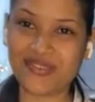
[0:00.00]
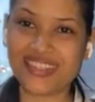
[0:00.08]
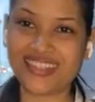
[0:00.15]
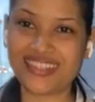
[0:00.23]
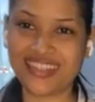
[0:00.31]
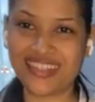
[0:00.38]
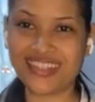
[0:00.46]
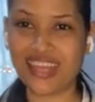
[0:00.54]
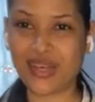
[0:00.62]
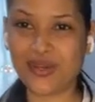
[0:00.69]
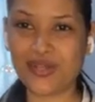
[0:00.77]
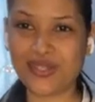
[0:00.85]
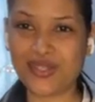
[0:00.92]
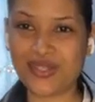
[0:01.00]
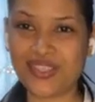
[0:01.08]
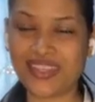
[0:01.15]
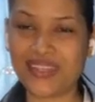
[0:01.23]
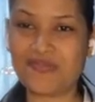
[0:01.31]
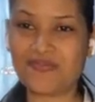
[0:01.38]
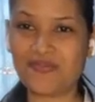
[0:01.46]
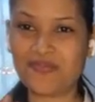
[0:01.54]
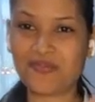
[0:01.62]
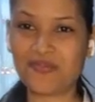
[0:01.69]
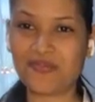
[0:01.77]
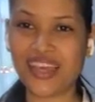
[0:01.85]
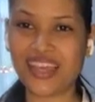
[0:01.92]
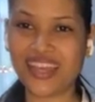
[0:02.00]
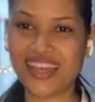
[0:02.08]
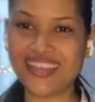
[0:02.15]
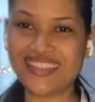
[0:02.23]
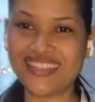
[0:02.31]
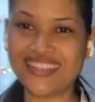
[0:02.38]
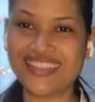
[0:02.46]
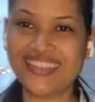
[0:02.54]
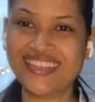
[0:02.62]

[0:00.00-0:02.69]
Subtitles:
with another Taco Tuesday. Bye, guys.